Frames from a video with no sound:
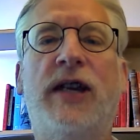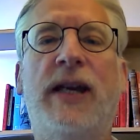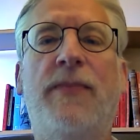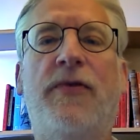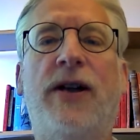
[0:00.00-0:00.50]

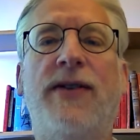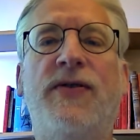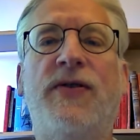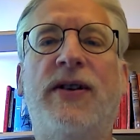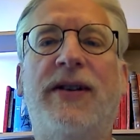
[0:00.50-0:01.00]
keep
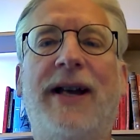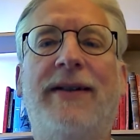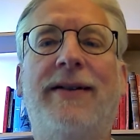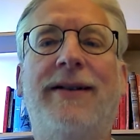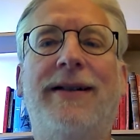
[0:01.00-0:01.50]
friends
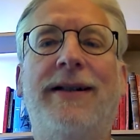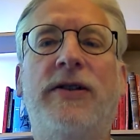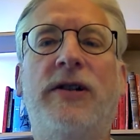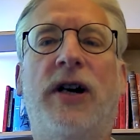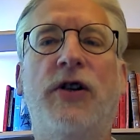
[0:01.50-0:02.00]
connected and
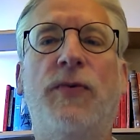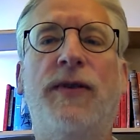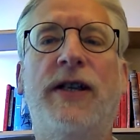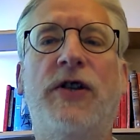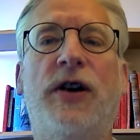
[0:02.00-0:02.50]
in touch
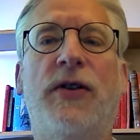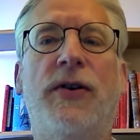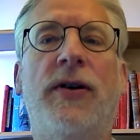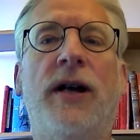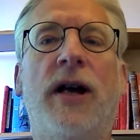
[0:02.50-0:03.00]
with each
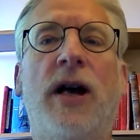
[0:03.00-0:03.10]
other